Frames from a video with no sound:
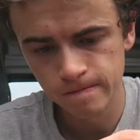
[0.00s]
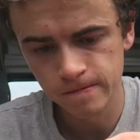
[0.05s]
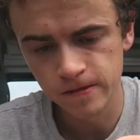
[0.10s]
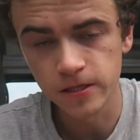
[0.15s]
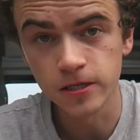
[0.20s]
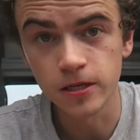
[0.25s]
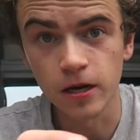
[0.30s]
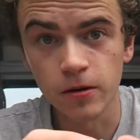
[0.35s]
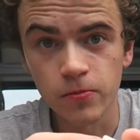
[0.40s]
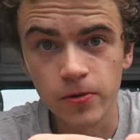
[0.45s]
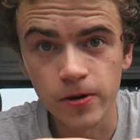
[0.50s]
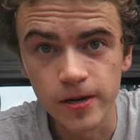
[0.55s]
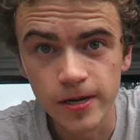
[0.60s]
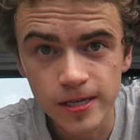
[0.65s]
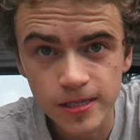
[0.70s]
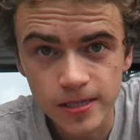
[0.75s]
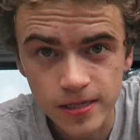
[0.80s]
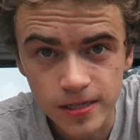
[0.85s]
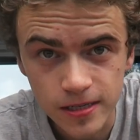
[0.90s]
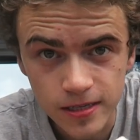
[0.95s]
For some
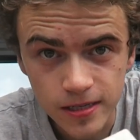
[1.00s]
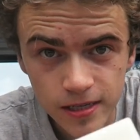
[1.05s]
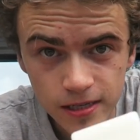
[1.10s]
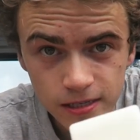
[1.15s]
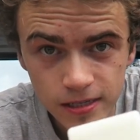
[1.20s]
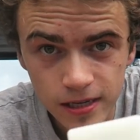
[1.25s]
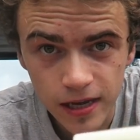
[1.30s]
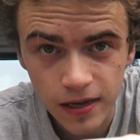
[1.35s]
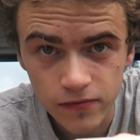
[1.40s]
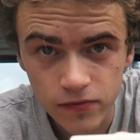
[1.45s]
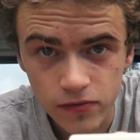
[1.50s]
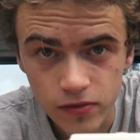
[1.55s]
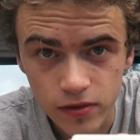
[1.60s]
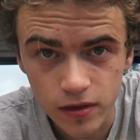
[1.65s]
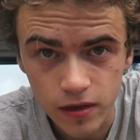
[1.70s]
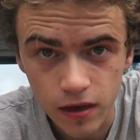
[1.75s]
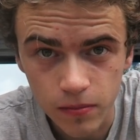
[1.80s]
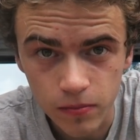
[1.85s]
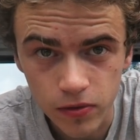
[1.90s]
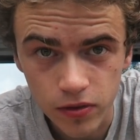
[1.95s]
reason, it doesn't have
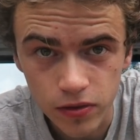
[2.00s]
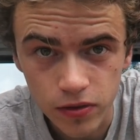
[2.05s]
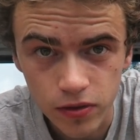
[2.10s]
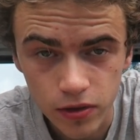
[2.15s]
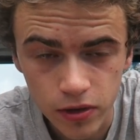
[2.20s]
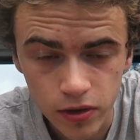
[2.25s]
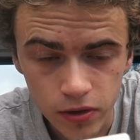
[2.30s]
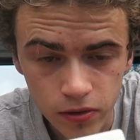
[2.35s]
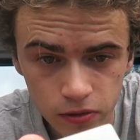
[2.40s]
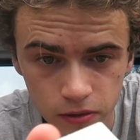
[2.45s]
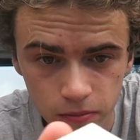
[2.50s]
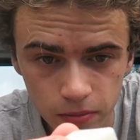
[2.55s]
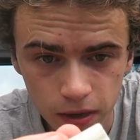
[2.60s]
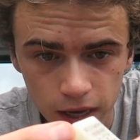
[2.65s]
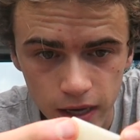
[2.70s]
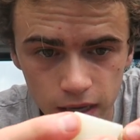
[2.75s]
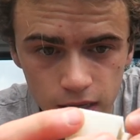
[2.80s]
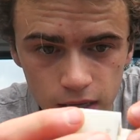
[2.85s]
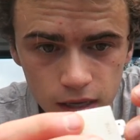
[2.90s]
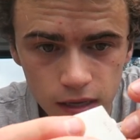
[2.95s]
the number 30 on the
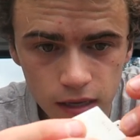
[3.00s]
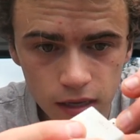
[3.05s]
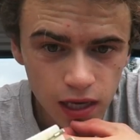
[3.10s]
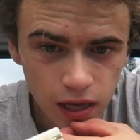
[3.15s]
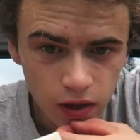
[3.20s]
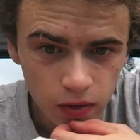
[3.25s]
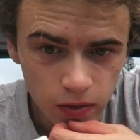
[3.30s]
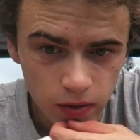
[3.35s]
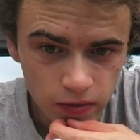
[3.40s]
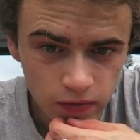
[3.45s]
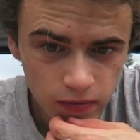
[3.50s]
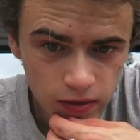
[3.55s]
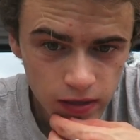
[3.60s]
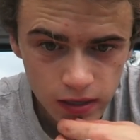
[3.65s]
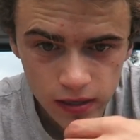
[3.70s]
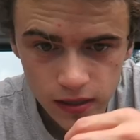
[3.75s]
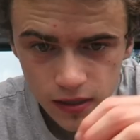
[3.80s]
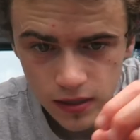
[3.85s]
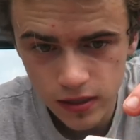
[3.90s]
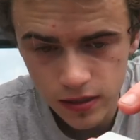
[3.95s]
back.
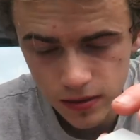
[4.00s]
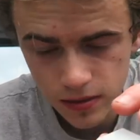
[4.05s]
However,